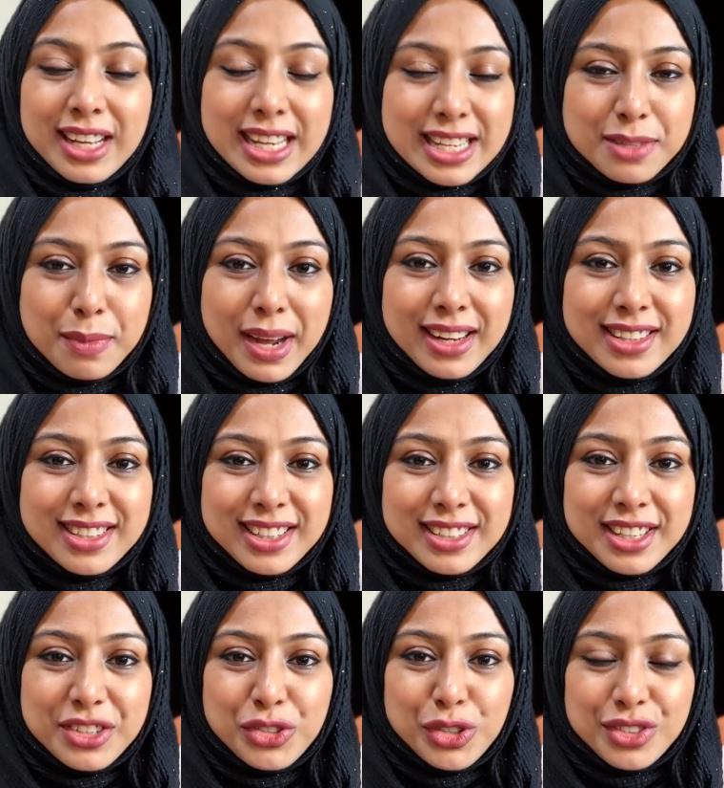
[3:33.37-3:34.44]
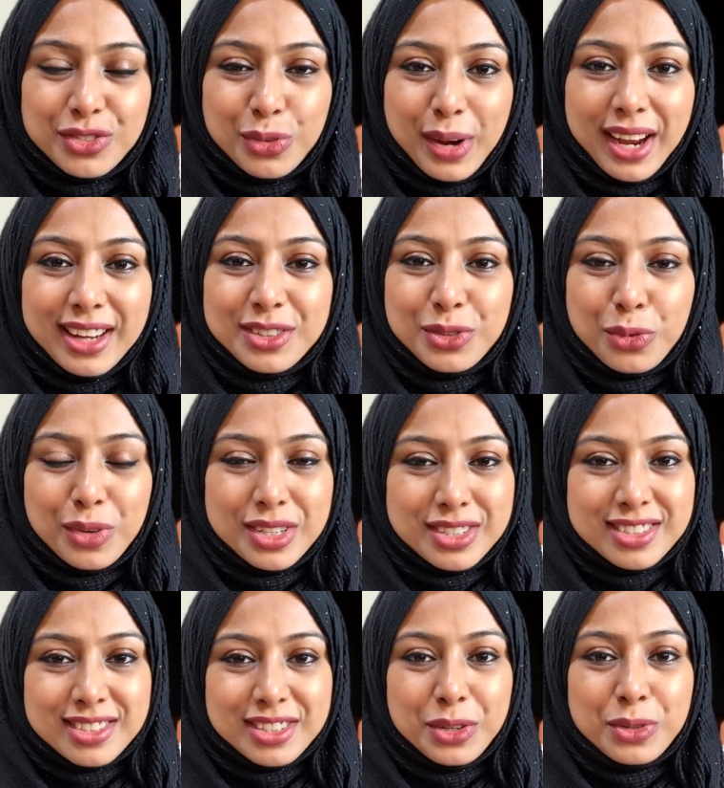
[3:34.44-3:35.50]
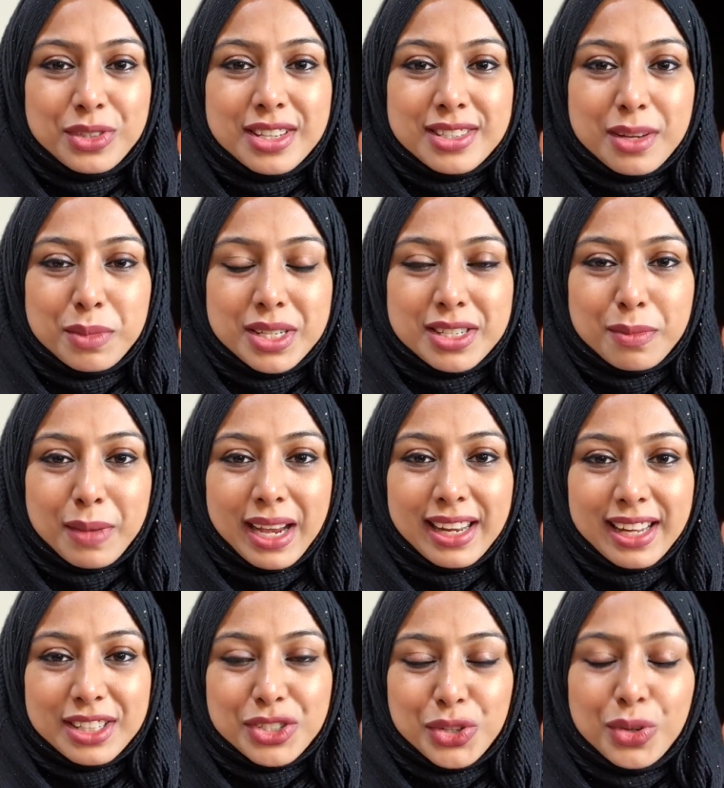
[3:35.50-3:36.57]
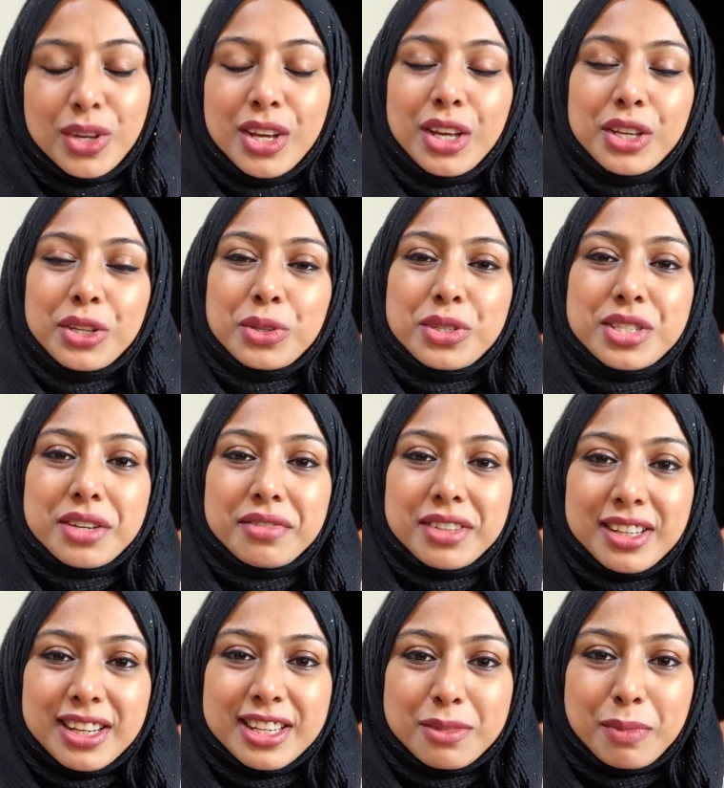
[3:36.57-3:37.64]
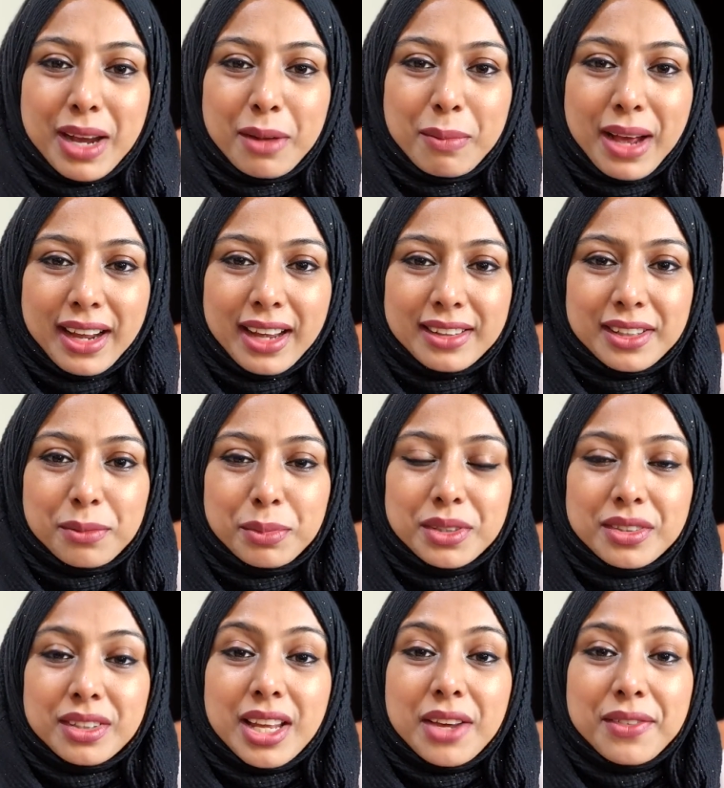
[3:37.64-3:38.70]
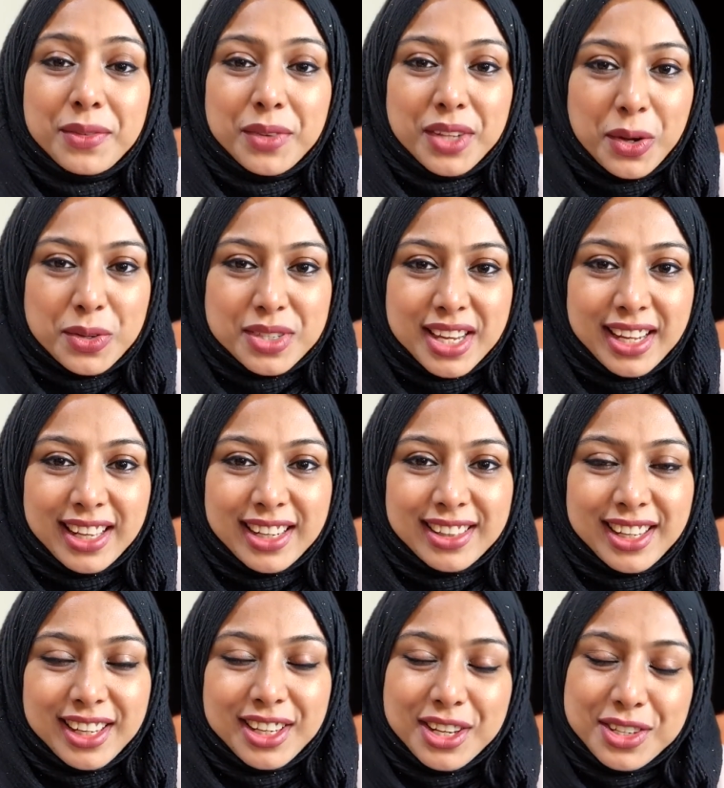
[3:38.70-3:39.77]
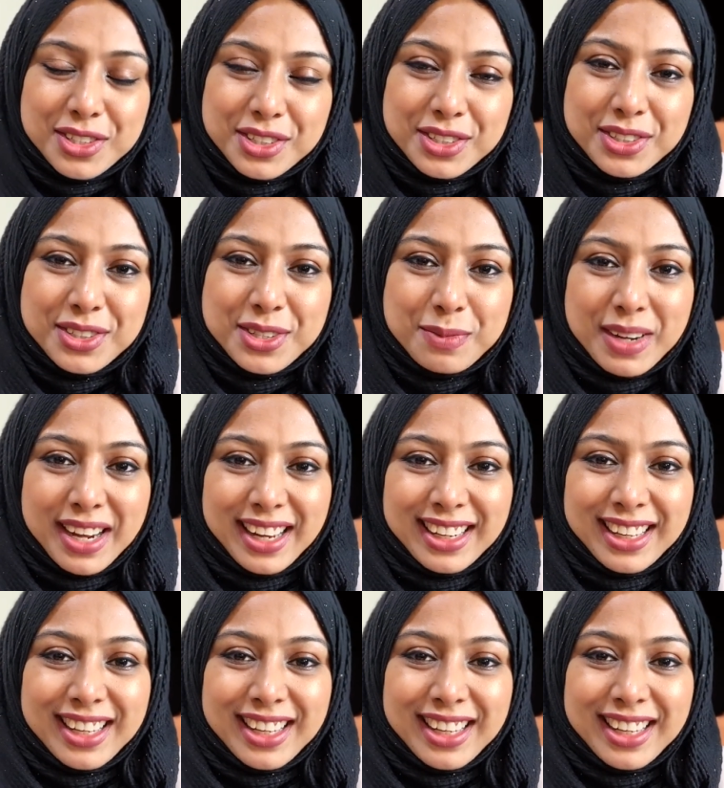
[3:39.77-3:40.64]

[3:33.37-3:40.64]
Smile is contagious, right? So once you see somebody smiling at you, you definitely smile back at that person even without saying anything. So do smile.